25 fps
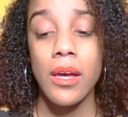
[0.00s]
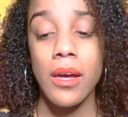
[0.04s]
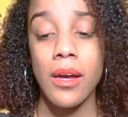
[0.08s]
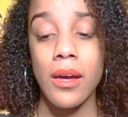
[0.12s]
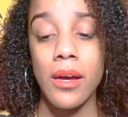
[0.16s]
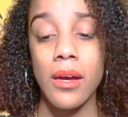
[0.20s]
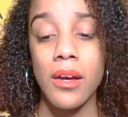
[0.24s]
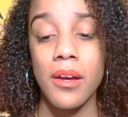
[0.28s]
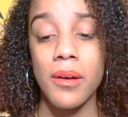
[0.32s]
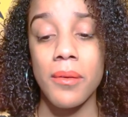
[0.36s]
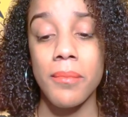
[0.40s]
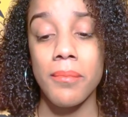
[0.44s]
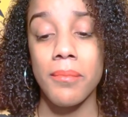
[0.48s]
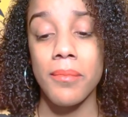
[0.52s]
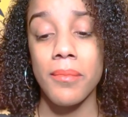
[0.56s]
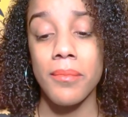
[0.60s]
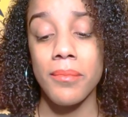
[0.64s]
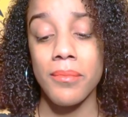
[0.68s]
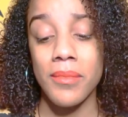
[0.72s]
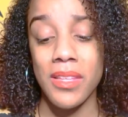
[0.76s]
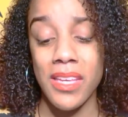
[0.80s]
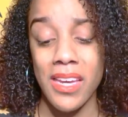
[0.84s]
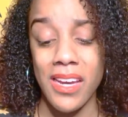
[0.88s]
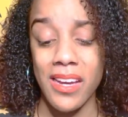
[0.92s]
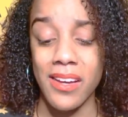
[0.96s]
Um,
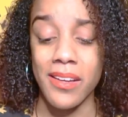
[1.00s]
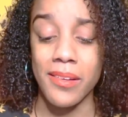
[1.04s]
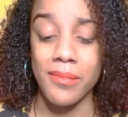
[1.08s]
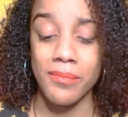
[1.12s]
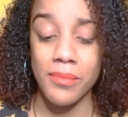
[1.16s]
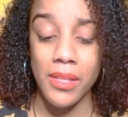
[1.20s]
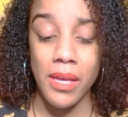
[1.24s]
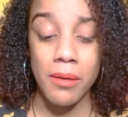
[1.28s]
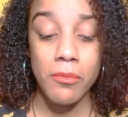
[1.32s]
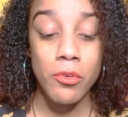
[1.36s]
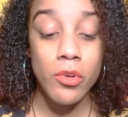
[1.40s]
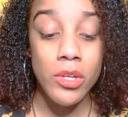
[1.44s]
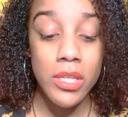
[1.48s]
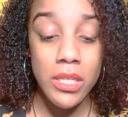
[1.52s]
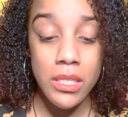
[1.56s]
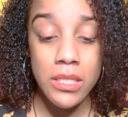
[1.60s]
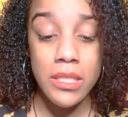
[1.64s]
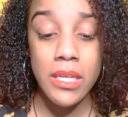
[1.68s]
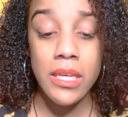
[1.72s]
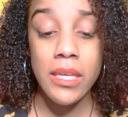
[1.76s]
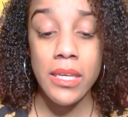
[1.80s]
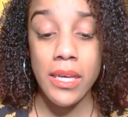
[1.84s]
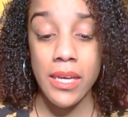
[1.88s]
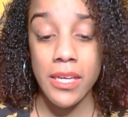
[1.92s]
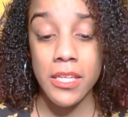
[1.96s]
yeah, I'm going to
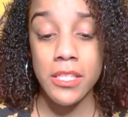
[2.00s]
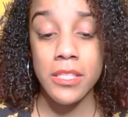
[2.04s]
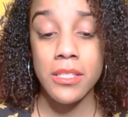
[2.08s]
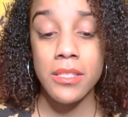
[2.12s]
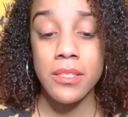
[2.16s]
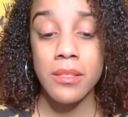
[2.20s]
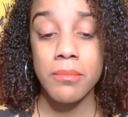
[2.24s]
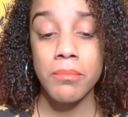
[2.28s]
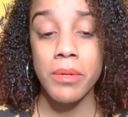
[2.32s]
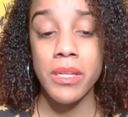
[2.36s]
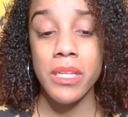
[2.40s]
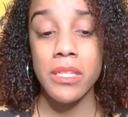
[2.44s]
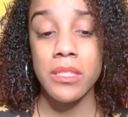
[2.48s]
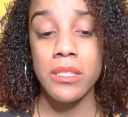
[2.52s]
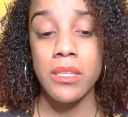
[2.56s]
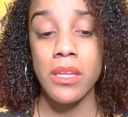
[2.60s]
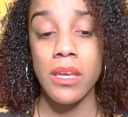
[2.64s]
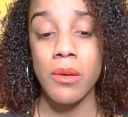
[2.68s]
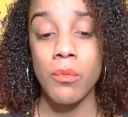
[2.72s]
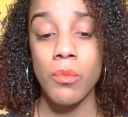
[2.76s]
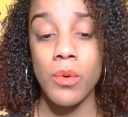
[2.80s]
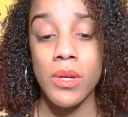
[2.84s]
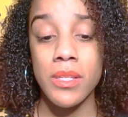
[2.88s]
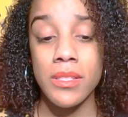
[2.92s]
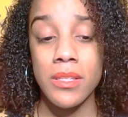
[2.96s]
say yes, but
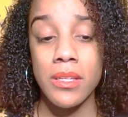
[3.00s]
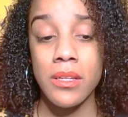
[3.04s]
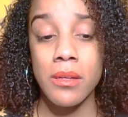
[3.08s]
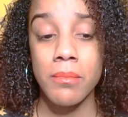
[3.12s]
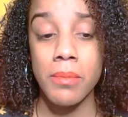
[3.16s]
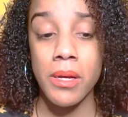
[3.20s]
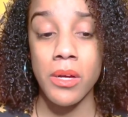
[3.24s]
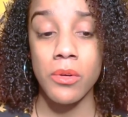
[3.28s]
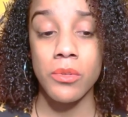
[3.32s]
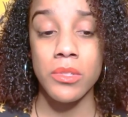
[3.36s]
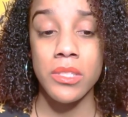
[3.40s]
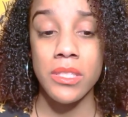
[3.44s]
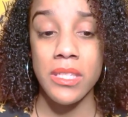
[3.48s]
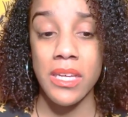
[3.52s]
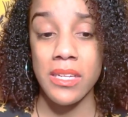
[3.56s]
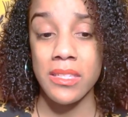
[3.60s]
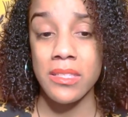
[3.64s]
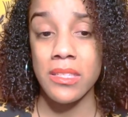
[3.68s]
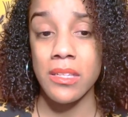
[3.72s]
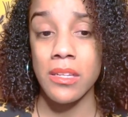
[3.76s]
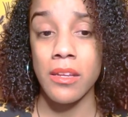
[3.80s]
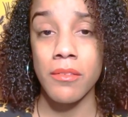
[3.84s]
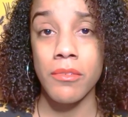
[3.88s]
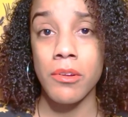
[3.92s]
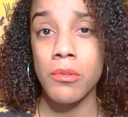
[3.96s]
it wasn't about
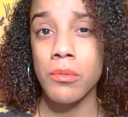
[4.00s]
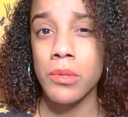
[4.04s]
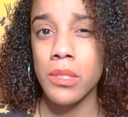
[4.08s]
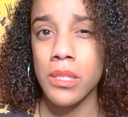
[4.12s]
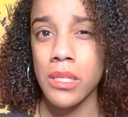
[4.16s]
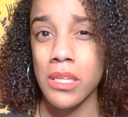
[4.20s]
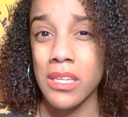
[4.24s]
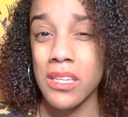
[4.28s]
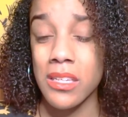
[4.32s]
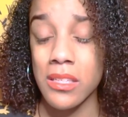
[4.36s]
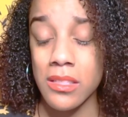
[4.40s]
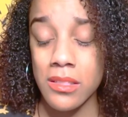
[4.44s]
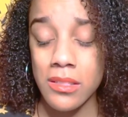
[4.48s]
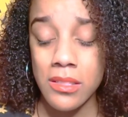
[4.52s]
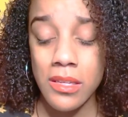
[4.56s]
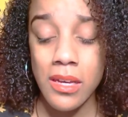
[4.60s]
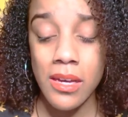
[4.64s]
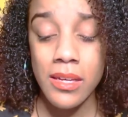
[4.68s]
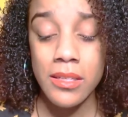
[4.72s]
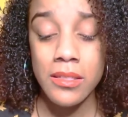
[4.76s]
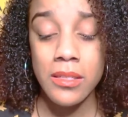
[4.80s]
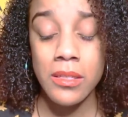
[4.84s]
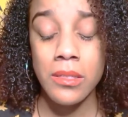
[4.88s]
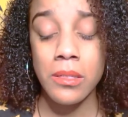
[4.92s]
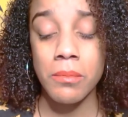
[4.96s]
sex. It never really is,
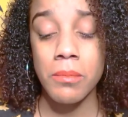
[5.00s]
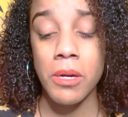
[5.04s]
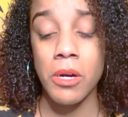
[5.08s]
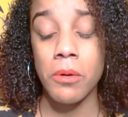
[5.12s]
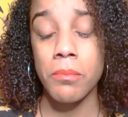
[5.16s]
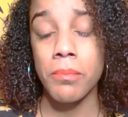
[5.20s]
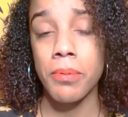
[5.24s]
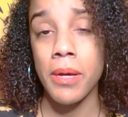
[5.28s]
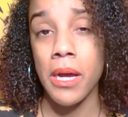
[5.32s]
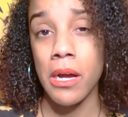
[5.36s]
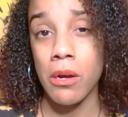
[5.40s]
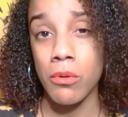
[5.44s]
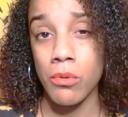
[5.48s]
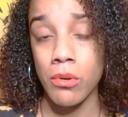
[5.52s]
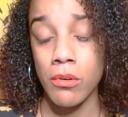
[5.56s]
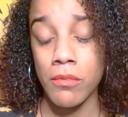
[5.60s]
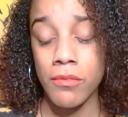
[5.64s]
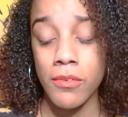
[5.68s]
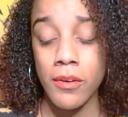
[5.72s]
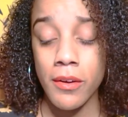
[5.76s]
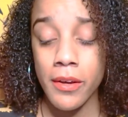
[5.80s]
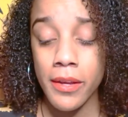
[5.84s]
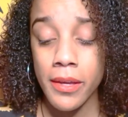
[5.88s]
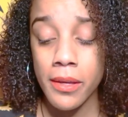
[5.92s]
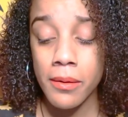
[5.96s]
guys. It's about power
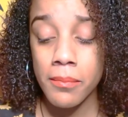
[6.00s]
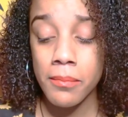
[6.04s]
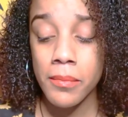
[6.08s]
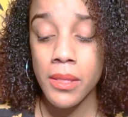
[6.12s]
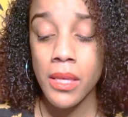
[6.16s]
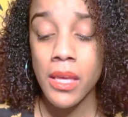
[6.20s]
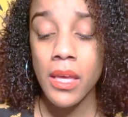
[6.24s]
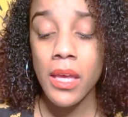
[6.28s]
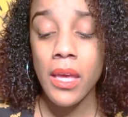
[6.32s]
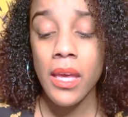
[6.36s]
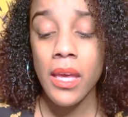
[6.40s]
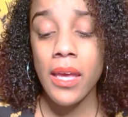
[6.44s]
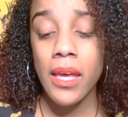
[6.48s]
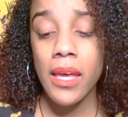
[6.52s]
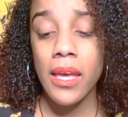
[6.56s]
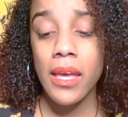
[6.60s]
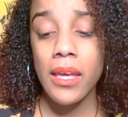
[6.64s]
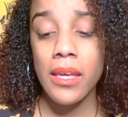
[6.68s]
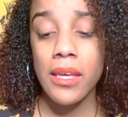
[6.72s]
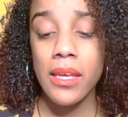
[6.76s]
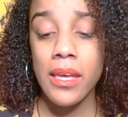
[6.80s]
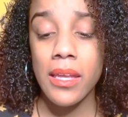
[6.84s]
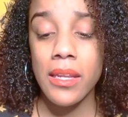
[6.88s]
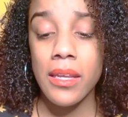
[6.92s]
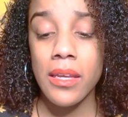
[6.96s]
for him
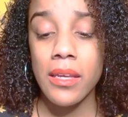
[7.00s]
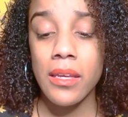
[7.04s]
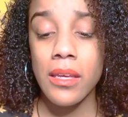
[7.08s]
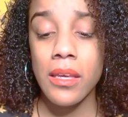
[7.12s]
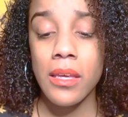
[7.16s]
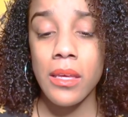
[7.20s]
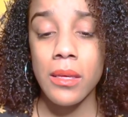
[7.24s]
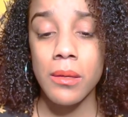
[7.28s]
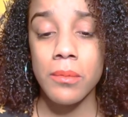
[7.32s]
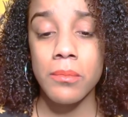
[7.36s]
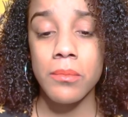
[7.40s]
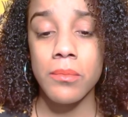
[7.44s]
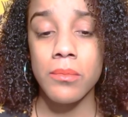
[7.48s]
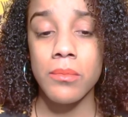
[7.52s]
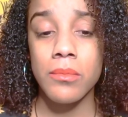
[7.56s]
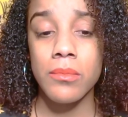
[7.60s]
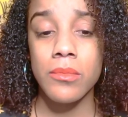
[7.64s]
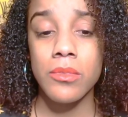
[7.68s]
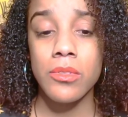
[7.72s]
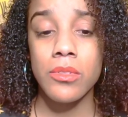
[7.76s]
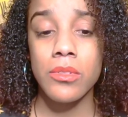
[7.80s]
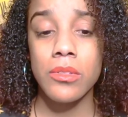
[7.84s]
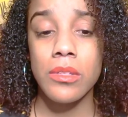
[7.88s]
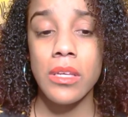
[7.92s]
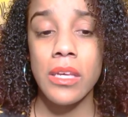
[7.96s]
and getting him
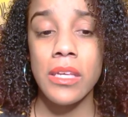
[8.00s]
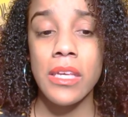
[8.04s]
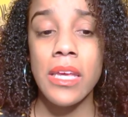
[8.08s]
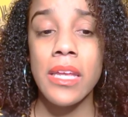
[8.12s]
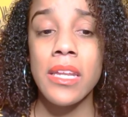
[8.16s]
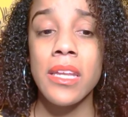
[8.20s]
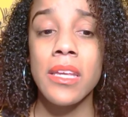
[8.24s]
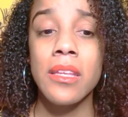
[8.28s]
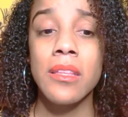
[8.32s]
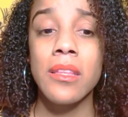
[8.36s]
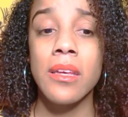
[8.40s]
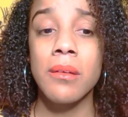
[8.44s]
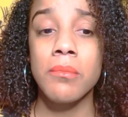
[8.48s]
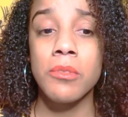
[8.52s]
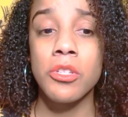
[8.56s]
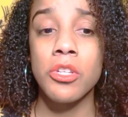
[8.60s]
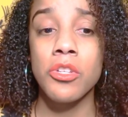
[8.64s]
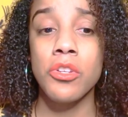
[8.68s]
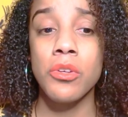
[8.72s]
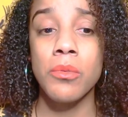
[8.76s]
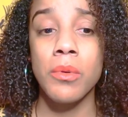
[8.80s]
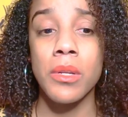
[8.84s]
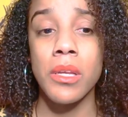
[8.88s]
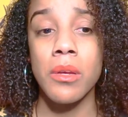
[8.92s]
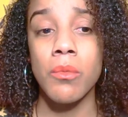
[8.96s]
getting them to
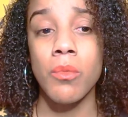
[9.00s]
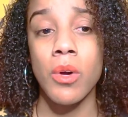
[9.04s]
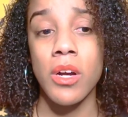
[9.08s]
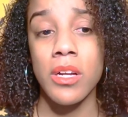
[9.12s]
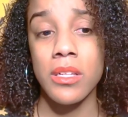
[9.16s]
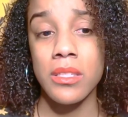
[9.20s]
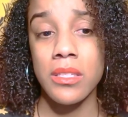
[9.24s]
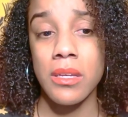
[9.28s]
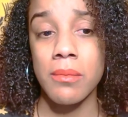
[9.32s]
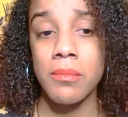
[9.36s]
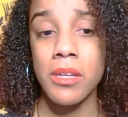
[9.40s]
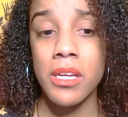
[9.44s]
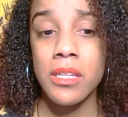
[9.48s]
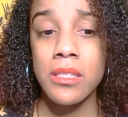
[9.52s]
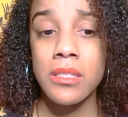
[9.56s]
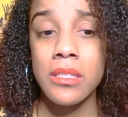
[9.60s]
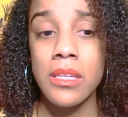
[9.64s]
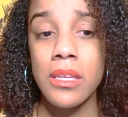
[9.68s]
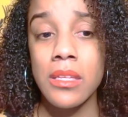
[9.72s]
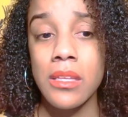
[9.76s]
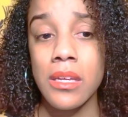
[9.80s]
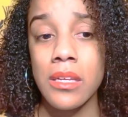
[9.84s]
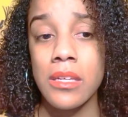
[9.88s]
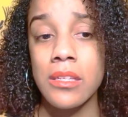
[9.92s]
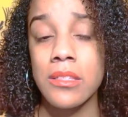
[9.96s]
do what he wants. I'm not
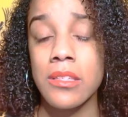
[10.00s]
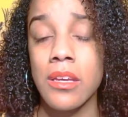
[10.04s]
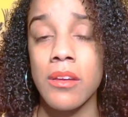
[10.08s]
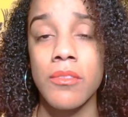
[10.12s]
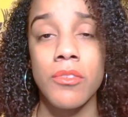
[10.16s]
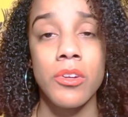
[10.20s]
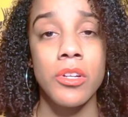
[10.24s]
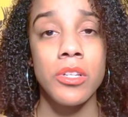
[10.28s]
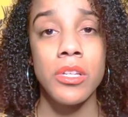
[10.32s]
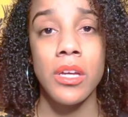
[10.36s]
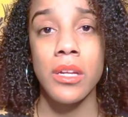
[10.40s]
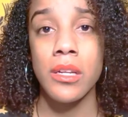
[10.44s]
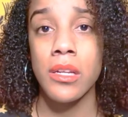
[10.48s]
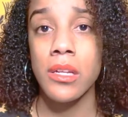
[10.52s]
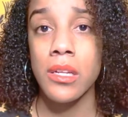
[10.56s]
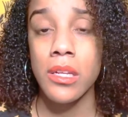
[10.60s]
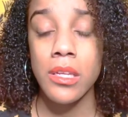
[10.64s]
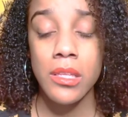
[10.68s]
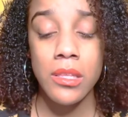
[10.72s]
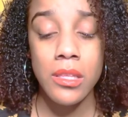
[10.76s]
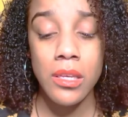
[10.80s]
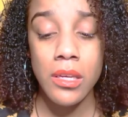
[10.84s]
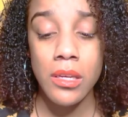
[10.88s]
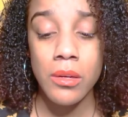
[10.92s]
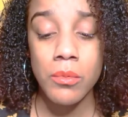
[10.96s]
saying that he's ever done
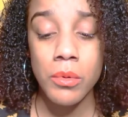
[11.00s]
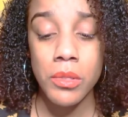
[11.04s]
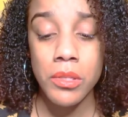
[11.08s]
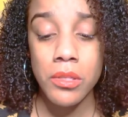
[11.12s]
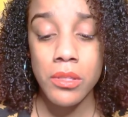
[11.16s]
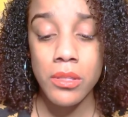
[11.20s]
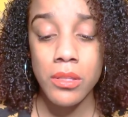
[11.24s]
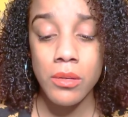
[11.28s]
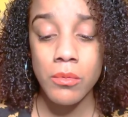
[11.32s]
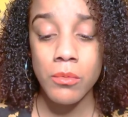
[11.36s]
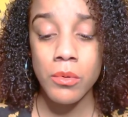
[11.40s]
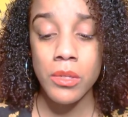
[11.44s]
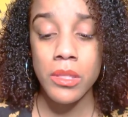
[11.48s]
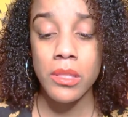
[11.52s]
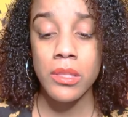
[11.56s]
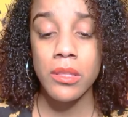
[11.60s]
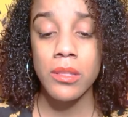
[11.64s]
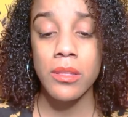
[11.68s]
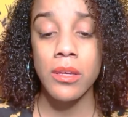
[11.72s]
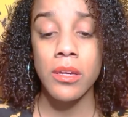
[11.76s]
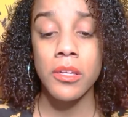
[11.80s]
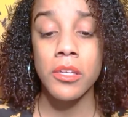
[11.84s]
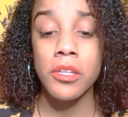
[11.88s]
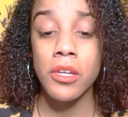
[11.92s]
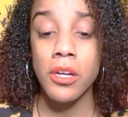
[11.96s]
anything with with
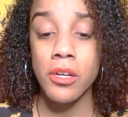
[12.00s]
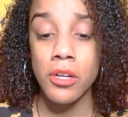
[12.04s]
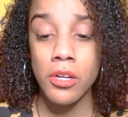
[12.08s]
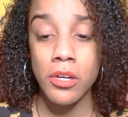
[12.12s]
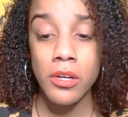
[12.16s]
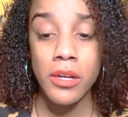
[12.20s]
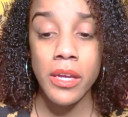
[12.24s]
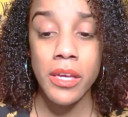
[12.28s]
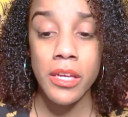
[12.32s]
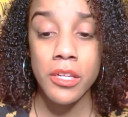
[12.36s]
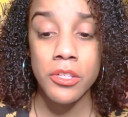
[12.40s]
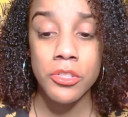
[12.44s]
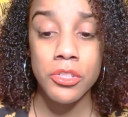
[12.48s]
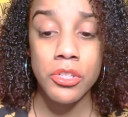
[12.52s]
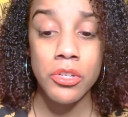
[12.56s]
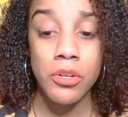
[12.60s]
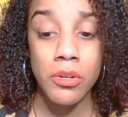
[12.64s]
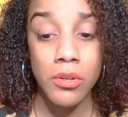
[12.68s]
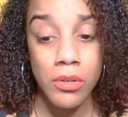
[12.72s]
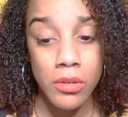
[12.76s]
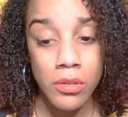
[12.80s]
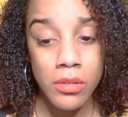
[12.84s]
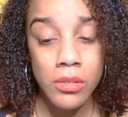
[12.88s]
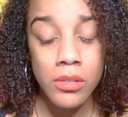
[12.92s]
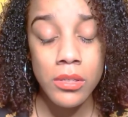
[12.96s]
a younger aged
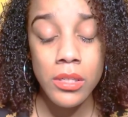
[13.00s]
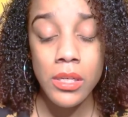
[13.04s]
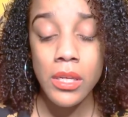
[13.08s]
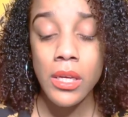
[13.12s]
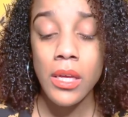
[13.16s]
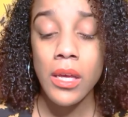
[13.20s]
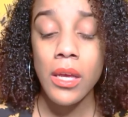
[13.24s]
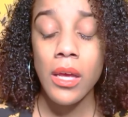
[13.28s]
girl.